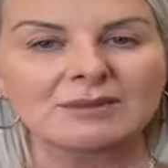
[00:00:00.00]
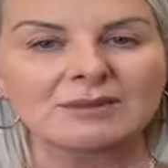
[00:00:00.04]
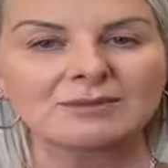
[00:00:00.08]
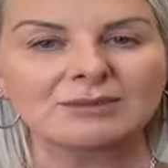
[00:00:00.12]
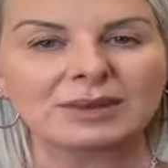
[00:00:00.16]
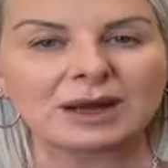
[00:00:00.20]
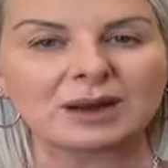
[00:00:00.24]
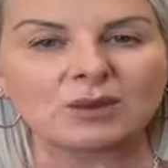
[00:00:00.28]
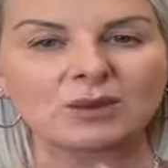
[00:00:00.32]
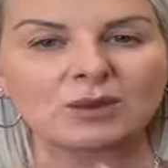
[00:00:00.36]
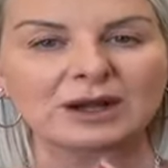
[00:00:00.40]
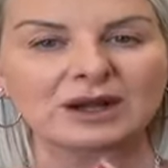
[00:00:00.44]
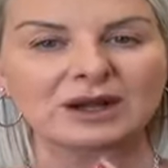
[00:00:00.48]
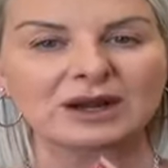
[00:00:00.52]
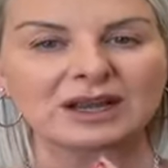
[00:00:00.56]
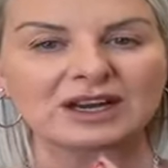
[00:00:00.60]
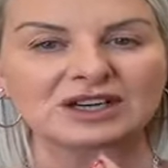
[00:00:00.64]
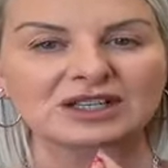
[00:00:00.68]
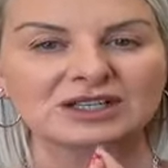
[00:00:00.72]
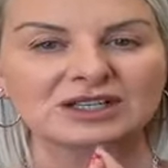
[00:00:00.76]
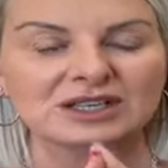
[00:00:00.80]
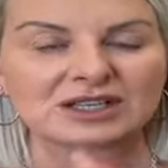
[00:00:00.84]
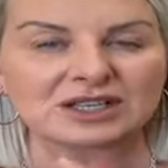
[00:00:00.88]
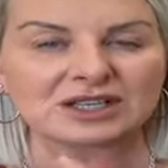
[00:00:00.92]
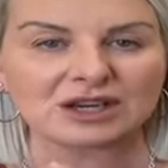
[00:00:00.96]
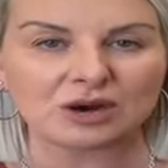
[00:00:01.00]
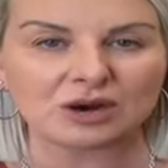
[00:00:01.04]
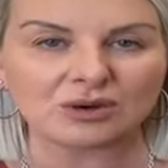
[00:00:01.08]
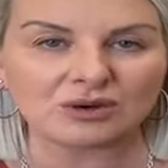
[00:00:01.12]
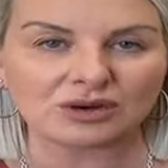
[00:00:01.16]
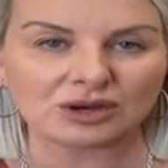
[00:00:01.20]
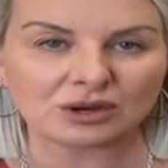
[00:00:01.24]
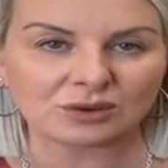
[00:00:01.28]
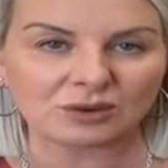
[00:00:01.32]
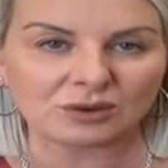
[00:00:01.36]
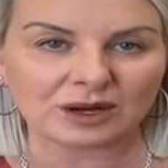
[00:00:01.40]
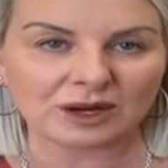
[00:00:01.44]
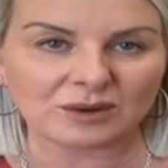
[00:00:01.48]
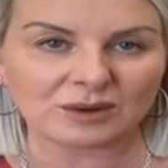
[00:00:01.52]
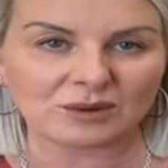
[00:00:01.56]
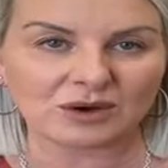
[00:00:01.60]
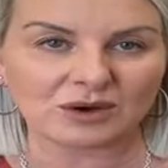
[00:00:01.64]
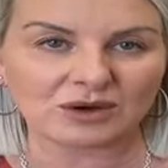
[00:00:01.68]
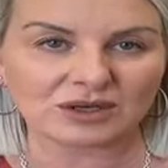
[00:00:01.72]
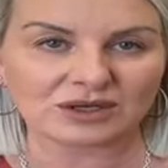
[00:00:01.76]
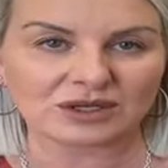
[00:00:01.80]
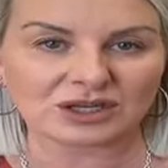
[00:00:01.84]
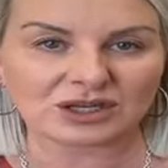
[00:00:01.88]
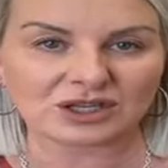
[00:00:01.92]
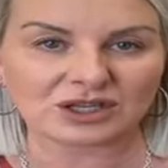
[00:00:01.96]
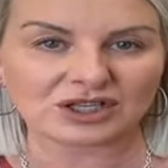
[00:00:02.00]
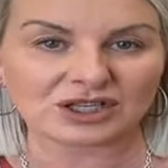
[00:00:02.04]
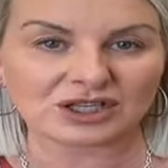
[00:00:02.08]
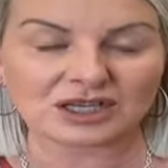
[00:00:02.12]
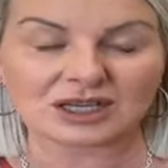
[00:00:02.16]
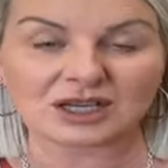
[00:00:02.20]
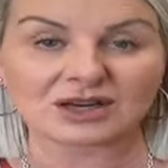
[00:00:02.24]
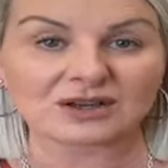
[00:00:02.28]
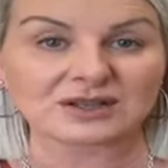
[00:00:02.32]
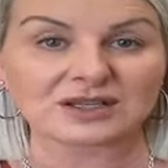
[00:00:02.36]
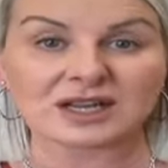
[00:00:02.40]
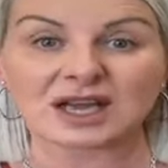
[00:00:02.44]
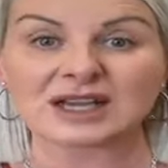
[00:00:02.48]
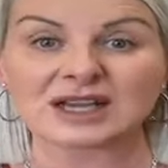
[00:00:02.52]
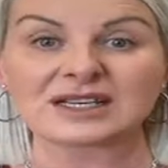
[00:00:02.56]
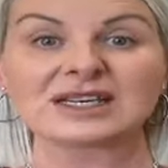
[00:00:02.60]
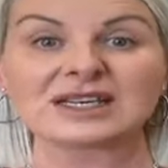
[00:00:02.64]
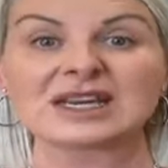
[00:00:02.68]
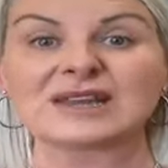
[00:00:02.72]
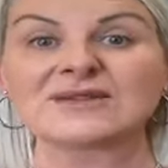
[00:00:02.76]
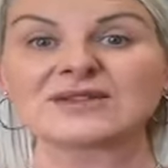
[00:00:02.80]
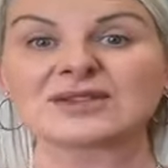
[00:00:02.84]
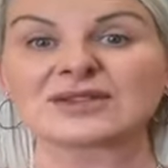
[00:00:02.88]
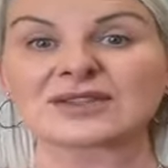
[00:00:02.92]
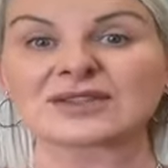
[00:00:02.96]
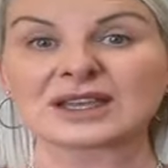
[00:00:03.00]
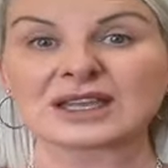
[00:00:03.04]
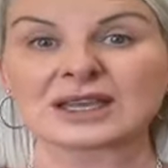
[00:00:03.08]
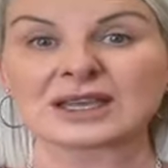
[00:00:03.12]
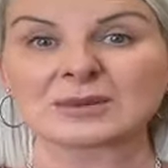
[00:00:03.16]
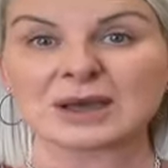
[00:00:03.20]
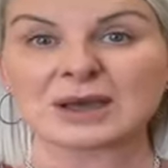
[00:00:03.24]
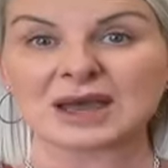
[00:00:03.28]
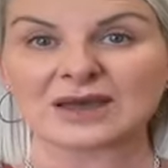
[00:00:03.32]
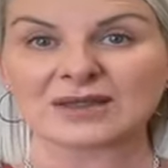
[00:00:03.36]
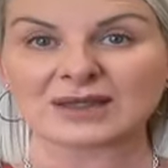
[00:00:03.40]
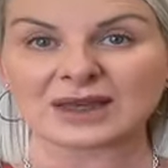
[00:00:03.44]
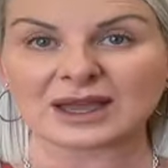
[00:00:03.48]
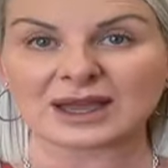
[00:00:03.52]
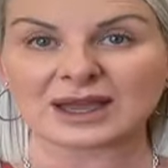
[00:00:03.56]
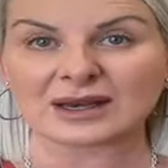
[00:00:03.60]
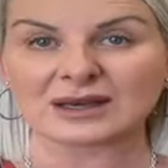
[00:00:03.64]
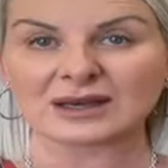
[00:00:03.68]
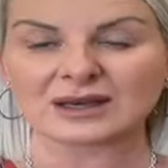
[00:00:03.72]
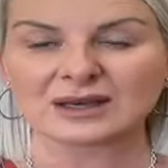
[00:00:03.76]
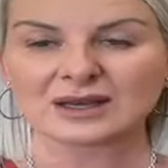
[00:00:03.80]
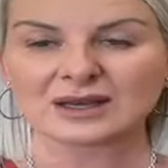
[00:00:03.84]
But when I actually told her what I wanted, she goes, I didn't even think about that.